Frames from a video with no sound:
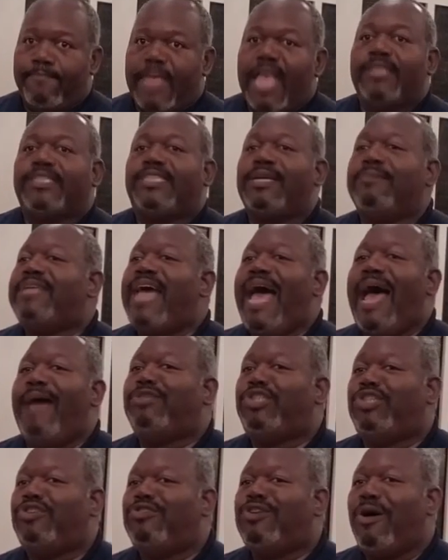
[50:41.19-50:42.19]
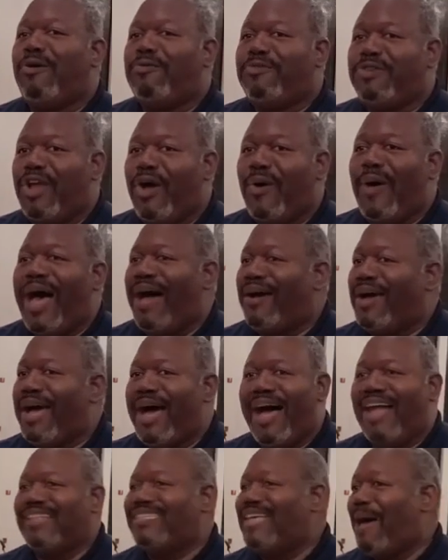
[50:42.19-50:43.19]
Sometimes you don't know how
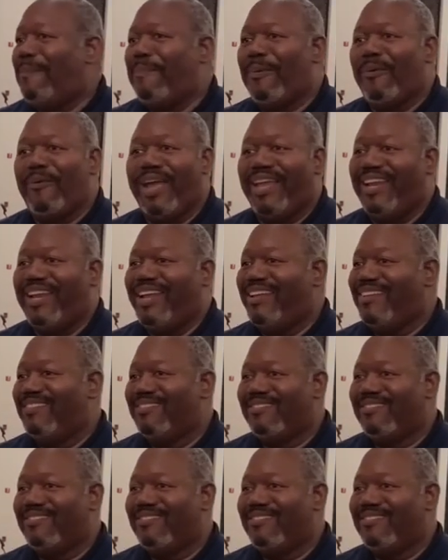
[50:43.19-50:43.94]
God's operating.